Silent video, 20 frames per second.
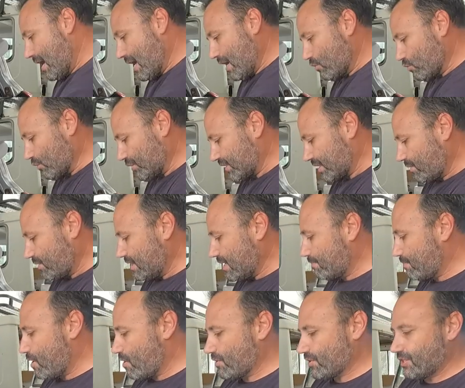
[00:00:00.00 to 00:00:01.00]
Uh, also in the
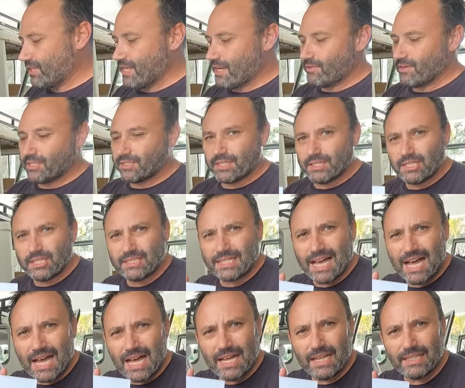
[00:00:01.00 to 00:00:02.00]
box, there is the
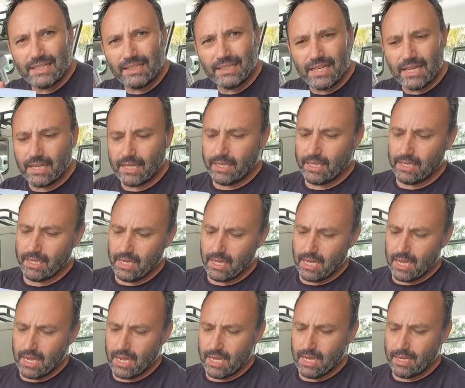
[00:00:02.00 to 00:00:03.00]
Starlink
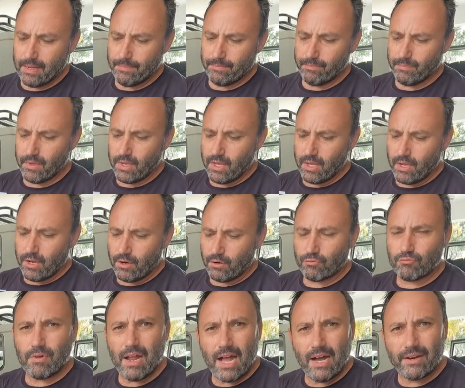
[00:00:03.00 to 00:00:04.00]
um,
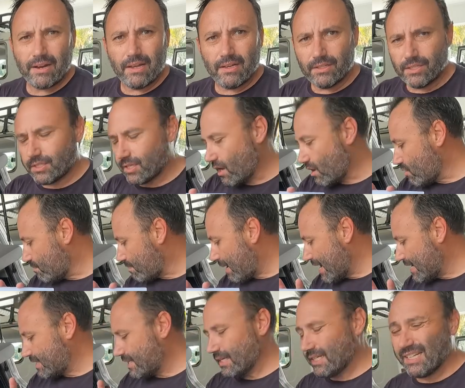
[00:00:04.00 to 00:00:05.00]
router. So
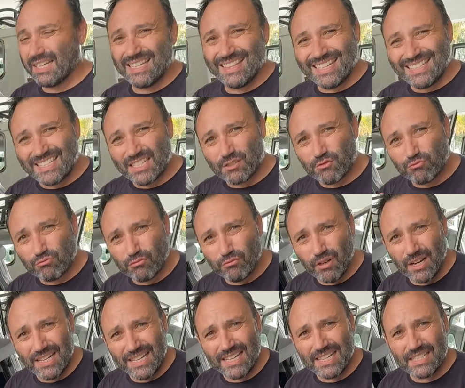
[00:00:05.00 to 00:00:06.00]
basically, this is
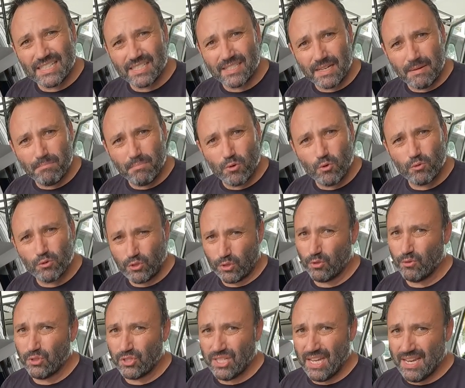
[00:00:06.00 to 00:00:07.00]
really simple
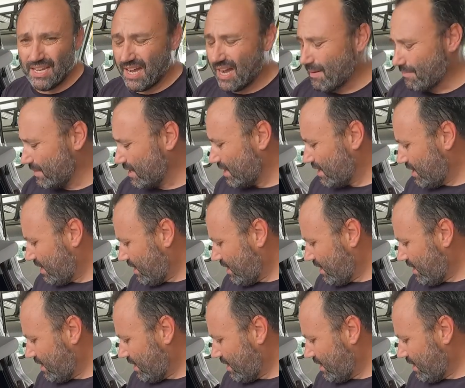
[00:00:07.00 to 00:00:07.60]
to set up.